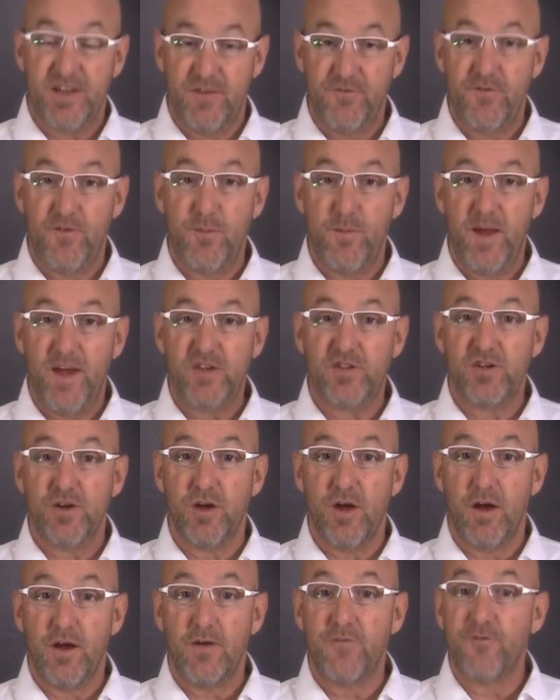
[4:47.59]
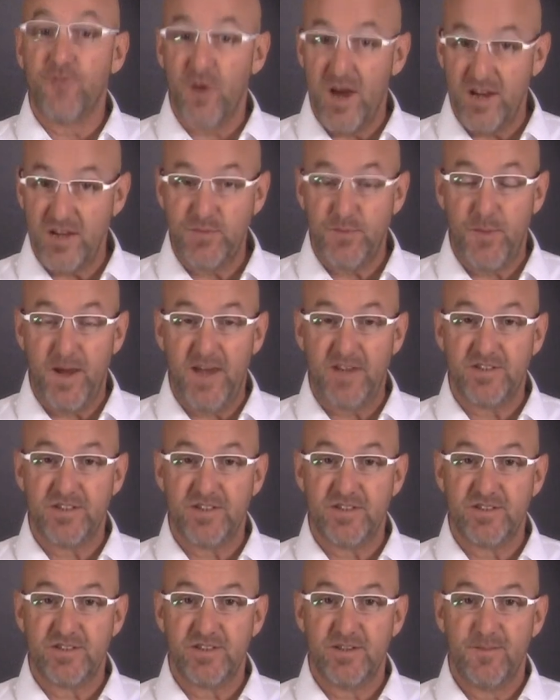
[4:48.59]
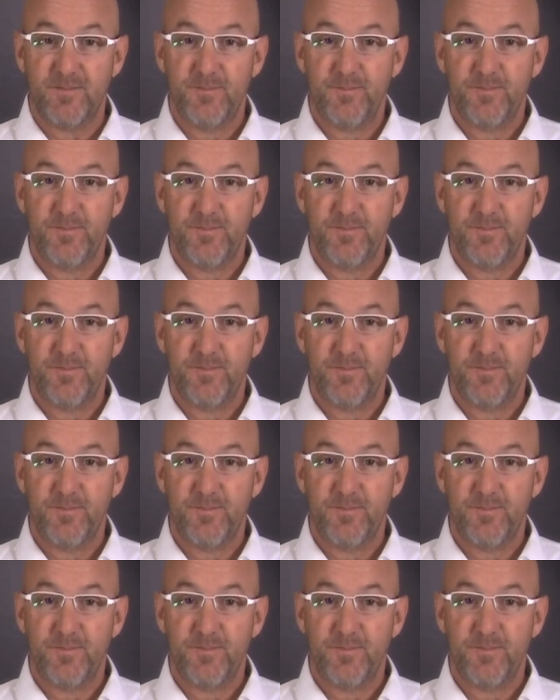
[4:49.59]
information on a fresh basis.